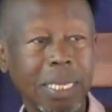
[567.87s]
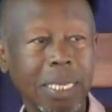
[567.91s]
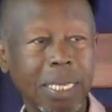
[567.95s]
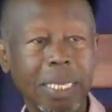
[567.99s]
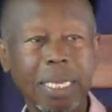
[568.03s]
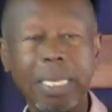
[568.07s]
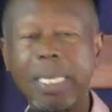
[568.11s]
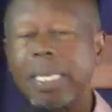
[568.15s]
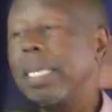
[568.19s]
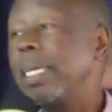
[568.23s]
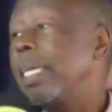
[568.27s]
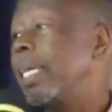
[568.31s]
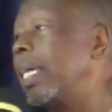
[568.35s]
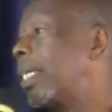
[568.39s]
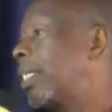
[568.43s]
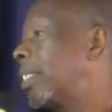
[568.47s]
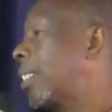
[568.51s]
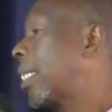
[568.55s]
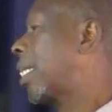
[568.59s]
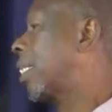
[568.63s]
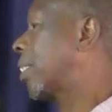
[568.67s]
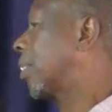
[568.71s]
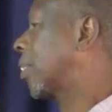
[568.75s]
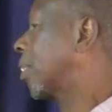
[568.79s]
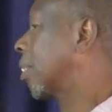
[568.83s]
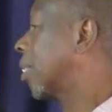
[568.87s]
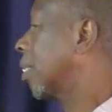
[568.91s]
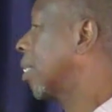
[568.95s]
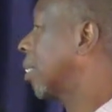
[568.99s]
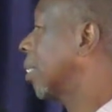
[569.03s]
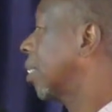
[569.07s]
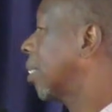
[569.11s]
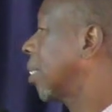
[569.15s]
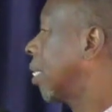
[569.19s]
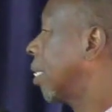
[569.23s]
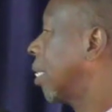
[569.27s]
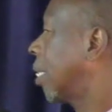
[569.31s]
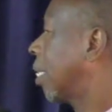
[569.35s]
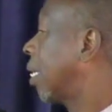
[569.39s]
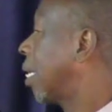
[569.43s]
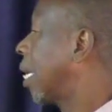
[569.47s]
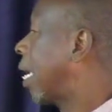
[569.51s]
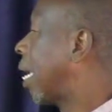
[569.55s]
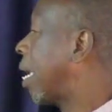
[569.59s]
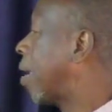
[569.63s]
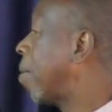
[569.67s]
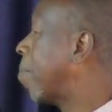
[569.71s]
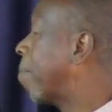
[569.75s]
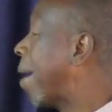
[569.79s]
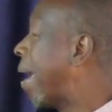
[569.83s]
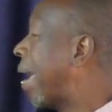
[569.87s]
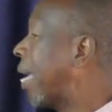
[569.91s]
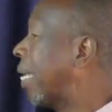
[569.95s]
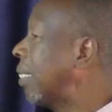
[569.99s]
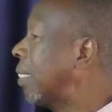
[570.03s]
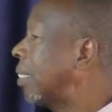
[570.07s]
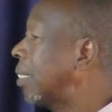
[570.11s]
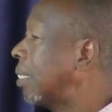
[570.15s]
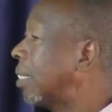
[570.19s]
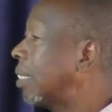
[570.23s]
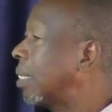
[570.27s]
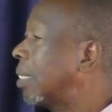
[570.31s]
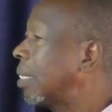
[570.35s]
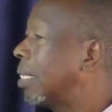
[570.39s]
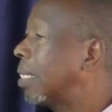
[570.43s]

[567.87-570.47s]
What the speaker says: He hears us. Amen?